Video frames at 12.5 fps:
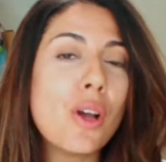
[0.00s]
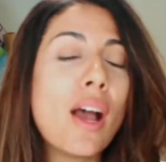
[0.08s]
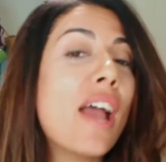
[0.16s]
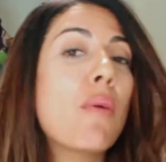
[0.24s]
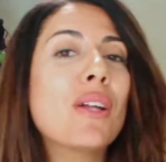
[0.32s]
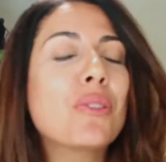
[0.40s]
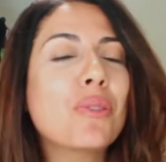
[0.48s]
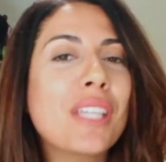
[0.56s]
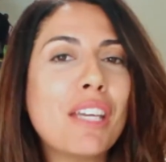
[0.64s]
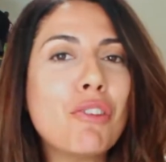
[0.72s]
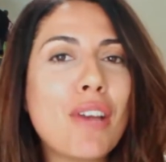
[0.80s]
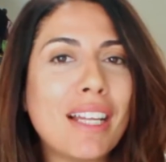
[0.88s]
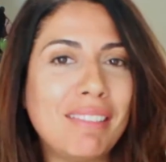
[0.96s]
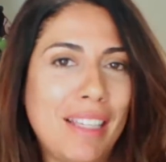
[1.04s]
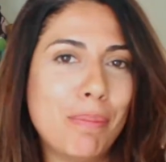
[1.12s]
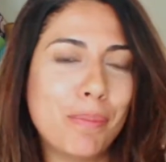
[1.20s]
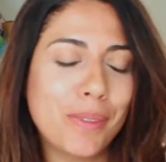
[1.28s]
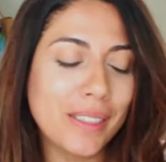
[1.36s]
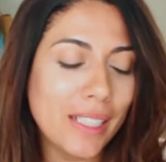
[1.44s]
I want to give you a tip.
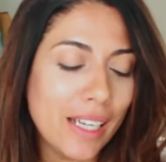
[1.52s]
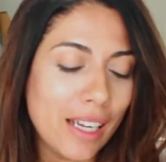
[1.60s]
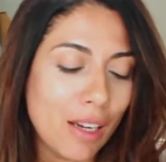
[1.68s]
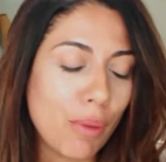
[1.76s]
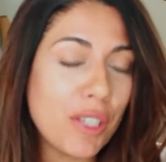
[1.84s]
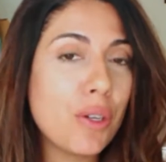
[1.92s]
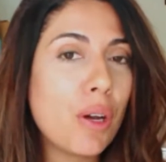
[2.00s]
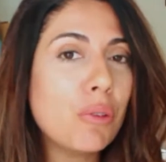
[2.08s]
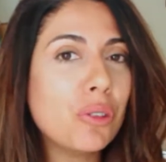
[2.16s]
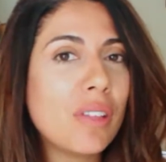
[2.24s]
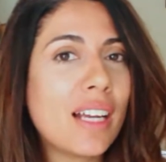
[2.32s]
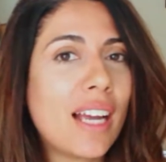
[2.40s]
When you go to the